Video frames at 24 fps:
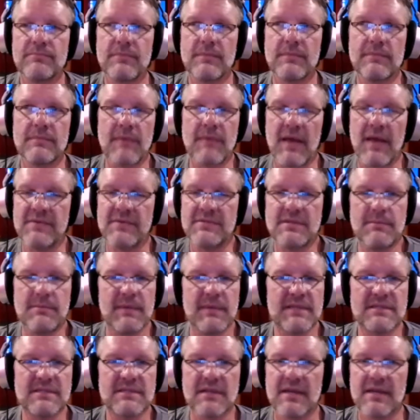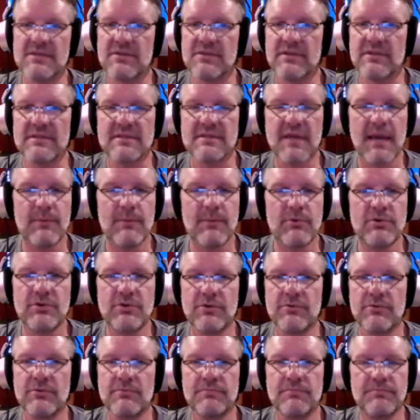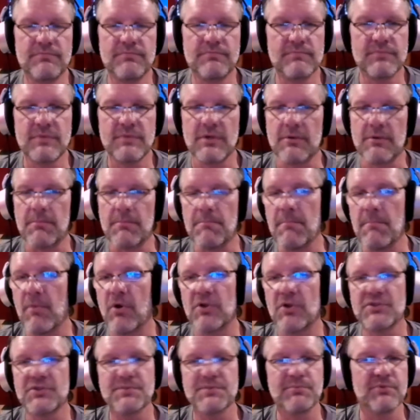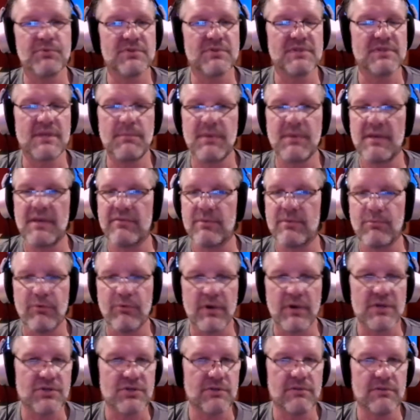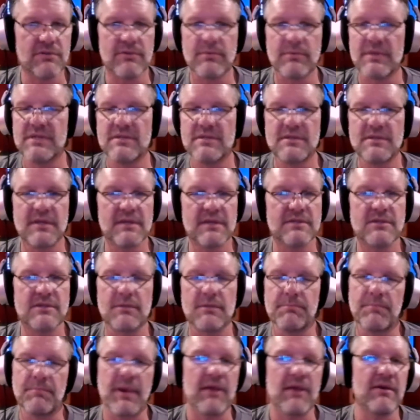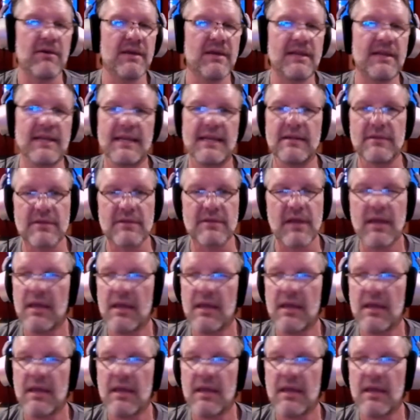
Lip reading: I see mix guys all the time who do, multiple dB of compression, 3.6, they'll bury a needle.